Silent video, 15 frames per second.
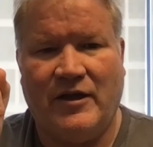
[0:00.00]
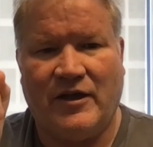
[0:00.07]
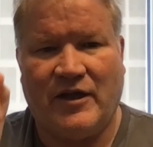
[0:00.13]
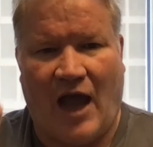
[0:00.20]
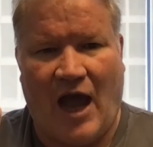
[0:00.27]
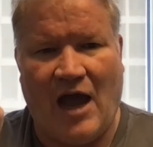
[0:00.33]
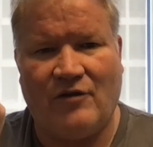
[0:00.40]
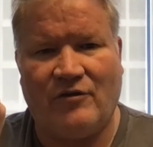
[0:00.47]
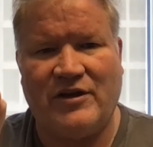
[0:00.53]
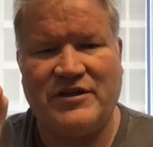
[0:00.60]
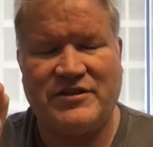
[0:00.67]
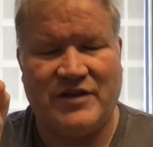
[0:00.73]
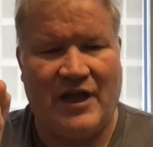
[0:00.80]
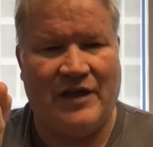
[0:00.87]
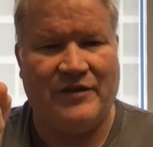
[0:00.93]

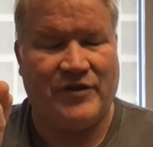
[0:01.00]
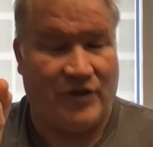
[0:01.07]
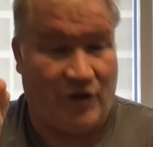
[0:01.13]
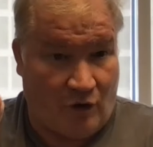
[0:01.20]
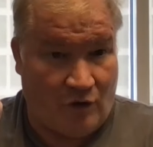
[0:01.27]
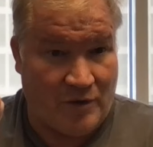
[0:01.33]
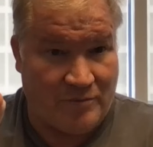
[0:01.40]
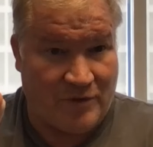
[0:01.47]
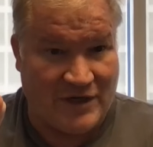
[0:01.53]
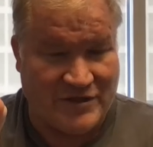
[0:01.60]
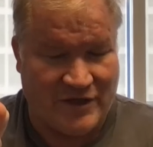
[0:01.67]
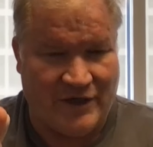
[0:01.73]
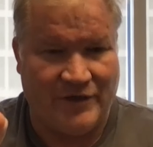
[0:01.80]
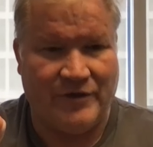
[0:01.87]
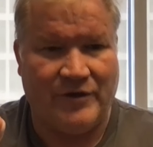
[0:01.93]
Congress and the current
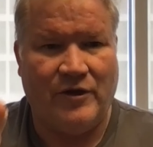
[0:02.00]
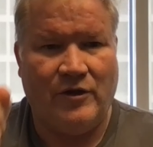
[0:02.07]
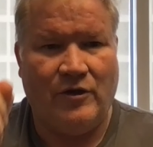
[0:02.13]
president